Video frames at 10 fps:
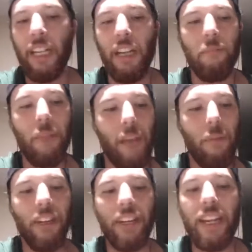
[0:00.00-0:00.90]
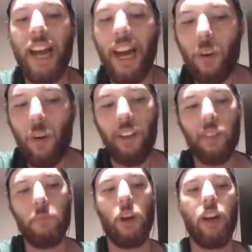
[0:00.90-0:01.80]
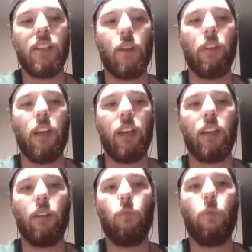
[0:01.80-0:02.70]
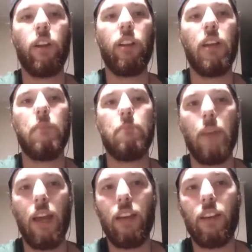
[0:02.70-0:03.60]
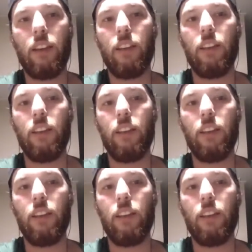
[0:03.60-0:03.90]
maybe not quite as bright as I would like it, will it make